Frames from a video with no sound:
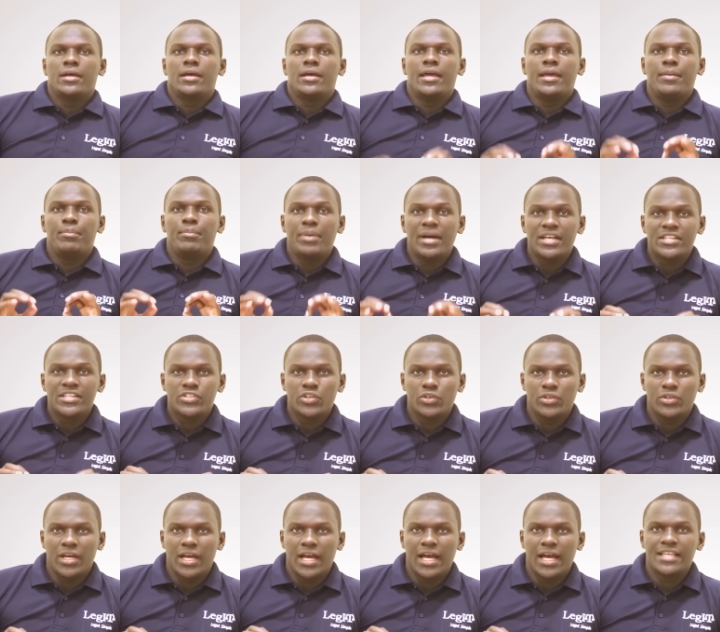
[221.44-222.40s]
A
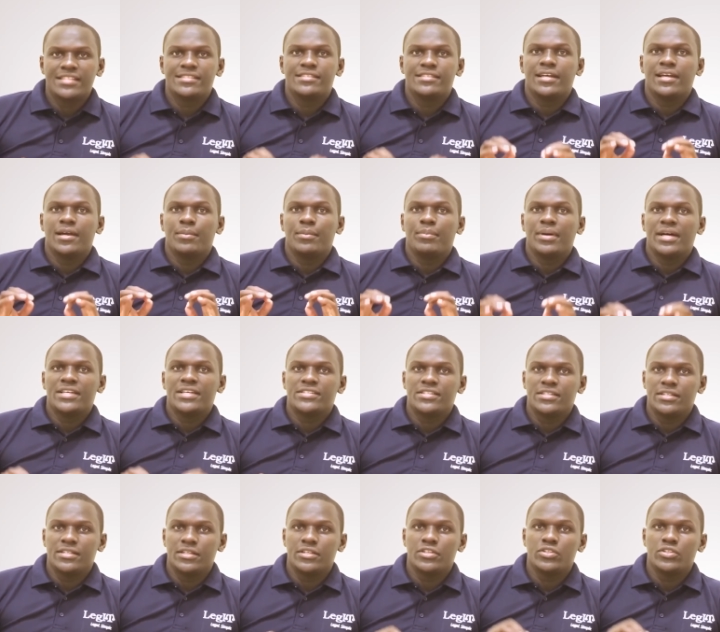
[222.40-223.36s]
person has the
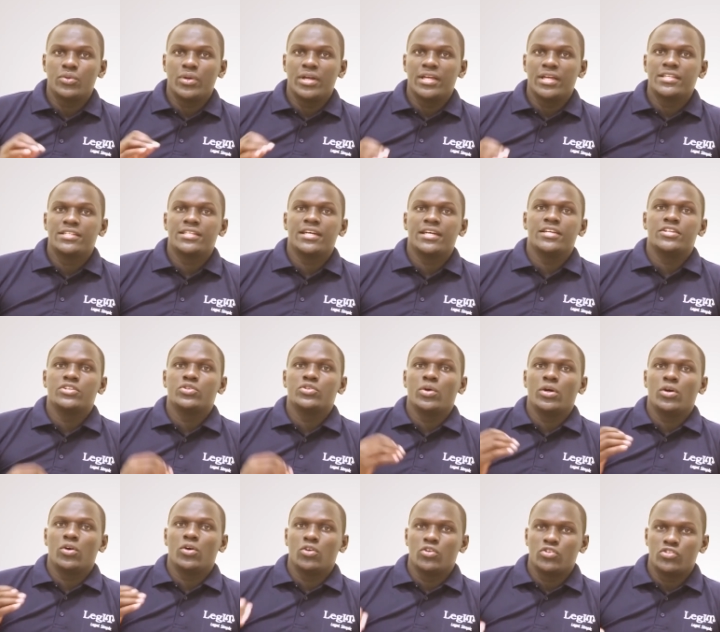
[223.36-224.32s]
capacity to enter into
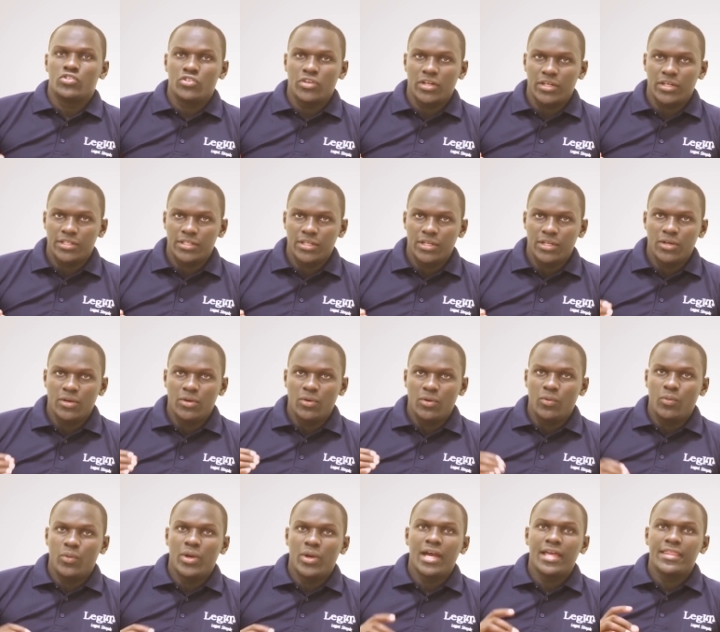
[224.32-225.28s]
a contract
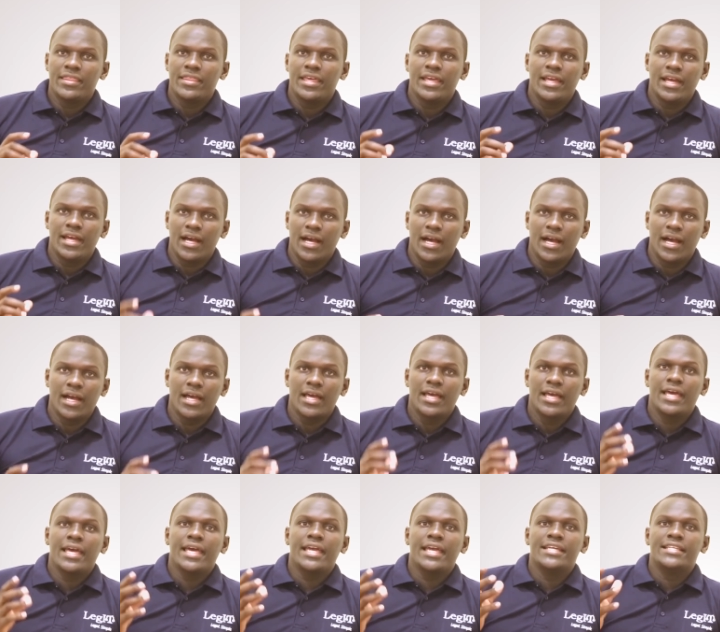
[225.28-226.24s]
where they are
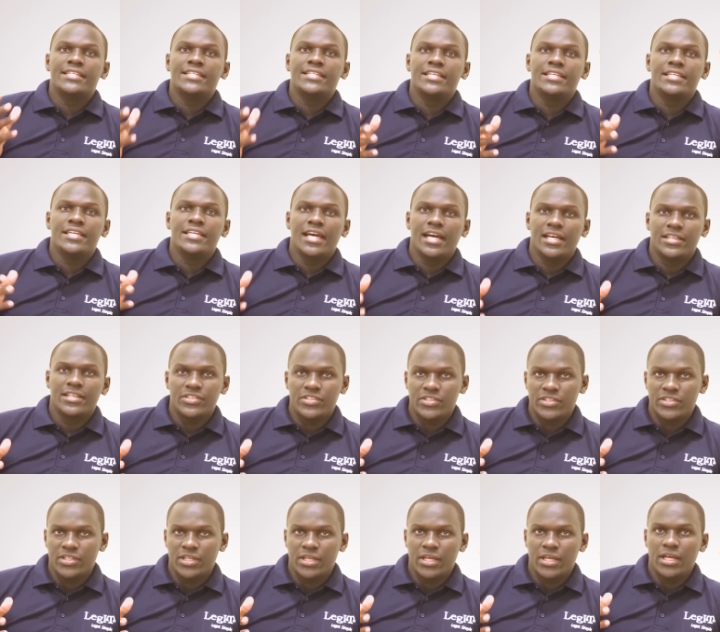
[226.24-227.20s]
18
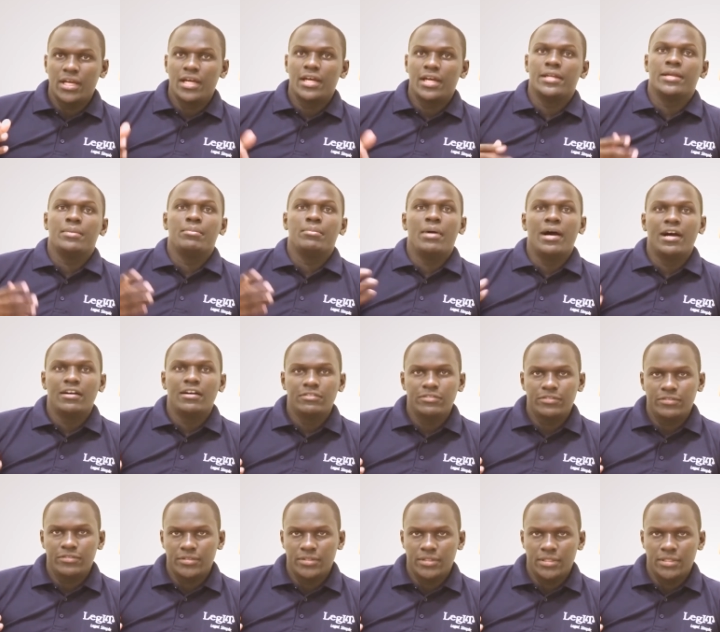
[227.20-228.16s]
years and above,
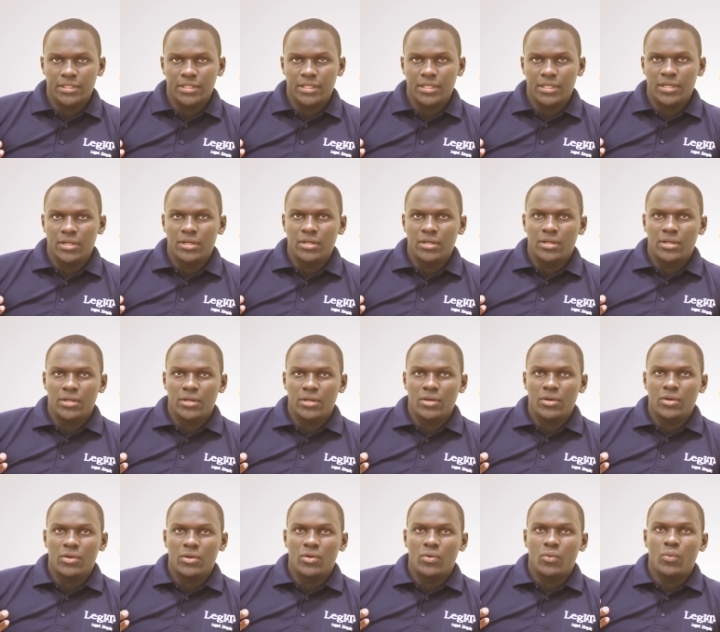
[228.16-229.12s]

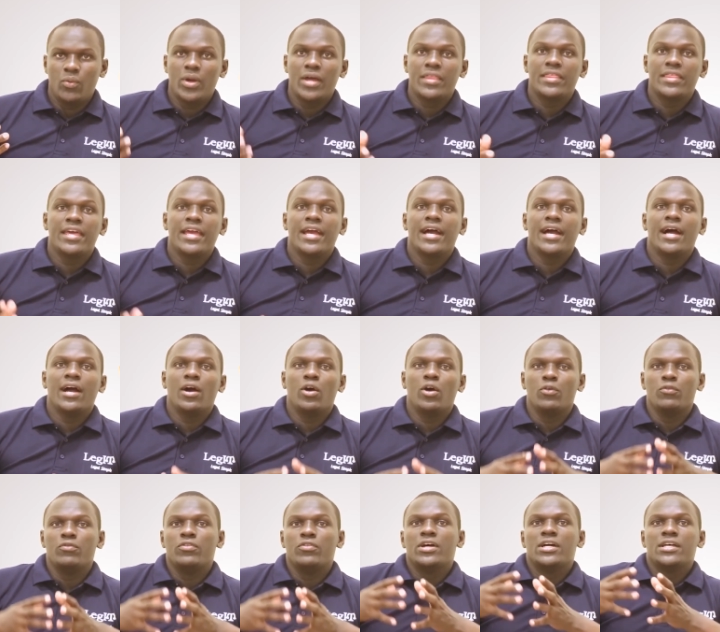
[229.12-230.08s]
where they are
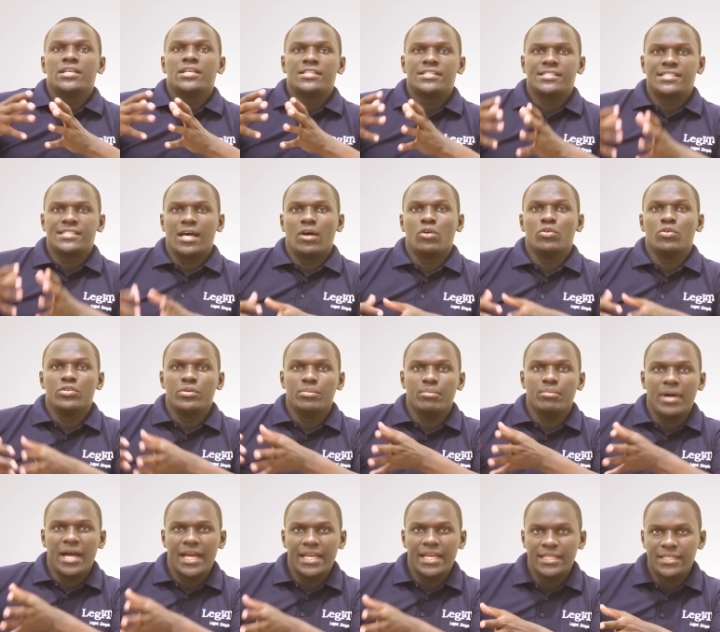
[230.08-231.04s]
of sound
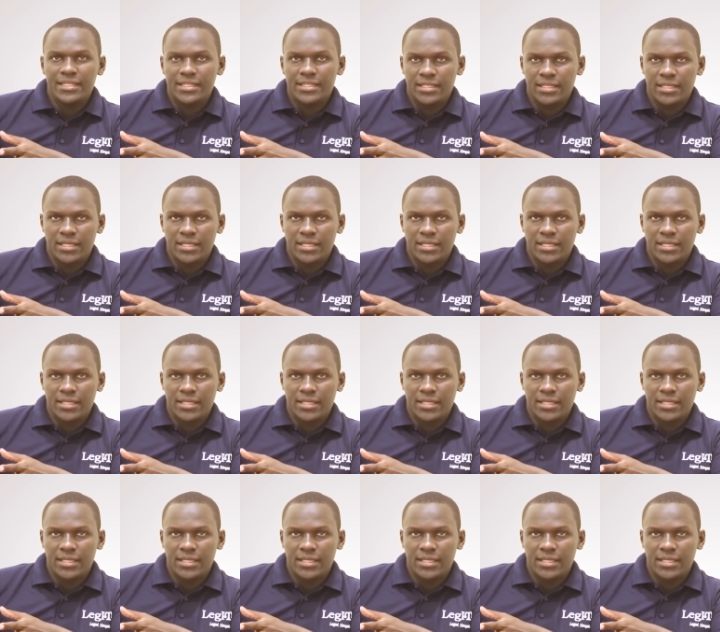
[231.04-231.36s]
mind,